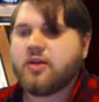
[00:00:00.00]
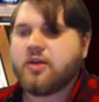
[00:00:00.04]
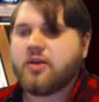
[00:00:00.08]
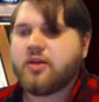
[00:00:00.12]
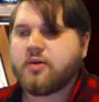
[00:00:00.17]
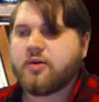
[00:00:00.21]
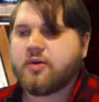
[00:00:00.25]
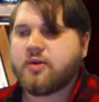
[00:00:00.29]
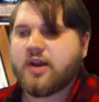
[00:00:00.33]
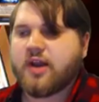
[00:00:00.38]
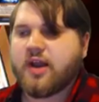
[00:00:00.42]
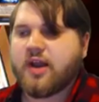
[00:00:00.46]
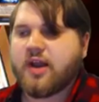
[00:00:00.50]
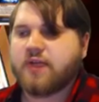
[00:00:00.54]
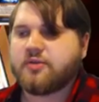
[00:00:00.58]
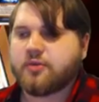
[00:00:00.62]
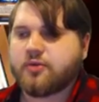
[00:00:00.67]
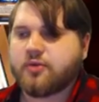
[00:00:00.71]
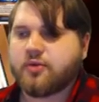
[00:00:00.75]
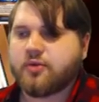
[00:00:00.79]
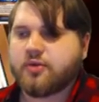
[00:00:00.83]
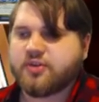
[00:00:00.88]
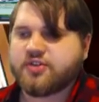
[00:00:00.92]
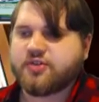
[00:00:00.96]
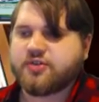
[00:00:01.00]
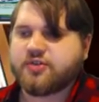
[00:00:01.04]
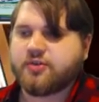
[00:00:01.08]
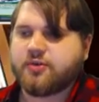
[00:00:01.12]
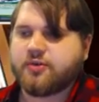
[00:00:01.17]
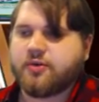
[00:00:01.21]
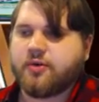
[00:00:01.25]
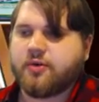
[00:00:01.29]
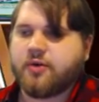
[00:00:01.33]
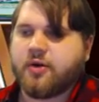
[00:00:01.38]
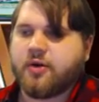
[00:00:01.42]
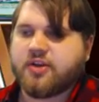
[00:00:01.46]
you can now use the Crystal
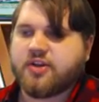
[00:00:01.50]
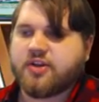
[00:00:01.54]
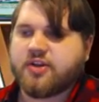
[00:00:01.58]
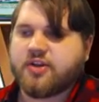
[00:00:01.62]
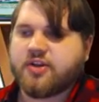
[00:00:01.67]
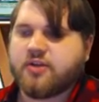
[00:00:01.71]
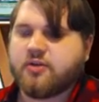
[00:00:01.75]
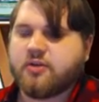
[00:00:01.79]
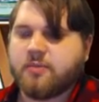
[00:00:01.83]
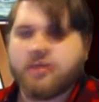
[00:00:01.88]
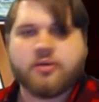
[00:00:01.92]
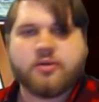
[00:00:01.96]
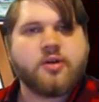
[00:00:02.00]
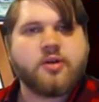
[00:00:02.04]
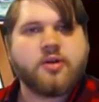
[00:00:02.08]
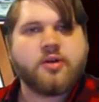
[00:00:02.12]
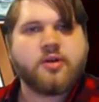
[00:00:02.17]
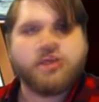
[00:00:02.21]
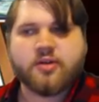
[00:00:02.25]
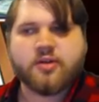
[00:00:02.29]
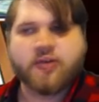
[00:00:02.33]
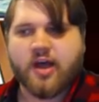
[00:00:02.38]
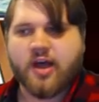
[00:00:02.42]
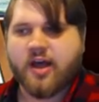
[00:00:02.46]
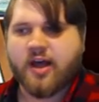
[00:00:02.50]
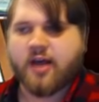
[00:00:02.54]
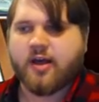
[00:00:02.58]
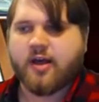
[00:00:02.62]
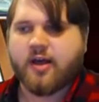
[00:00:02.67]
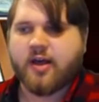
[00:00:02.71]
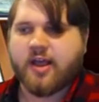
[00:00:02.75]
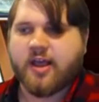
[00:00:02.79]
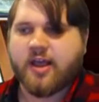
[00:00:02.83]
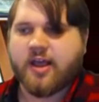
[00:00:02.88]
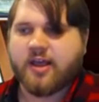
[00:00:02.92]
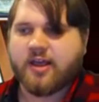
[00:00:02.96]
Rose, and you can mill
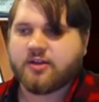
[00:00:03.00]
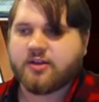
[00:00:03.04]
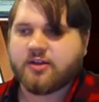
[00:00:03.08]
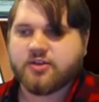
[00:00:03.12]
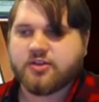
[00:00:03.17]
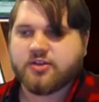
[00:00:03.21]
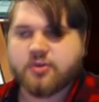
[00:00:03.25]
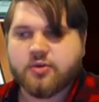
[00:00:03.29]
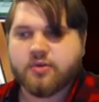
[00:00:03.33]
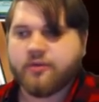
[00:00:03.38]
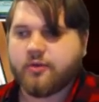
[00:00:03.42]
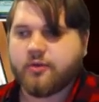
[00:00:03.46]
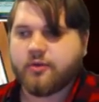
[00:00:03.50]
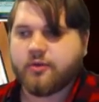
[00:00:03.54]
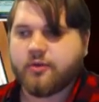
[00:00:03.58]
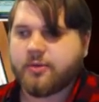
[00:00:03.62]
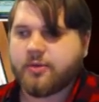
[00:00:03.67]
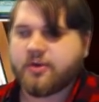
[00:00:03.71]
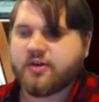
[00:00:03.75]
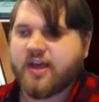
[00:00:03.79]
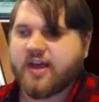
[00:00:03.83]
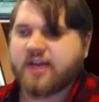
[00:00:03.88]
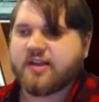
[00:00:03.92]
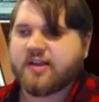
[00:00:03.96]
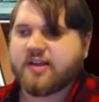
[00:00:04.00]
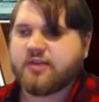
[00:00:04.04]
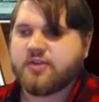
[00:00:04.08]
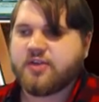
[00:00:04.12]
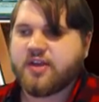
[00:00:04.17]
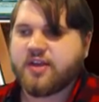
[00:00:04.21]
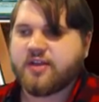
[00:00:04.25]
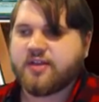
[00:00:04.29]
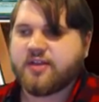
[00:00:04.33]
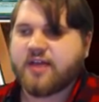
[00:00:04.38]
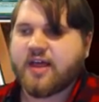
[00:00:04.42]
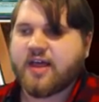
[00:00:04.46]
uh, a Lazuli from your deck to
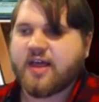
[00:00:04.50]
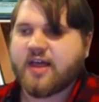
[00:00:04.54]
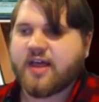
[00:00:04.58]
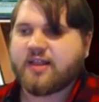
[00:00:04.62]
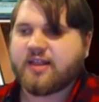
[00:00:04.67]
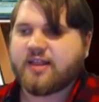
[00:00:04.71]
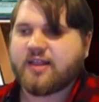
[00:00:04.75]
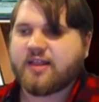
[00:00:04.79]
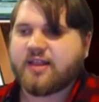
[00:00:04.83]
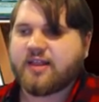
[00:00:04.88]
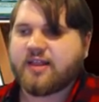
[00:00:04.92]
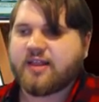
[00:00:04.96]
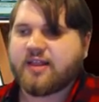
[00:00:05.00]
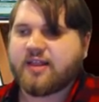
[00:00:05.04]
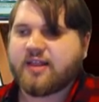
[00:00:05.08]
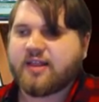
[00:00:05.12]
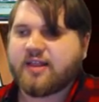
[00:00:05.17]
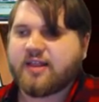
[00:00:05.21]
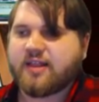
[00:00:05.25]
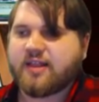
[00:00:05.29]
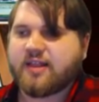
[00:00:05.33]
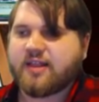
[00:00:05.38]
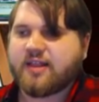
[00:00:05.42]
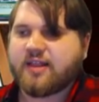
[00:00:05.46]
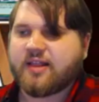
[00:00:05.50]
get that Lapis back.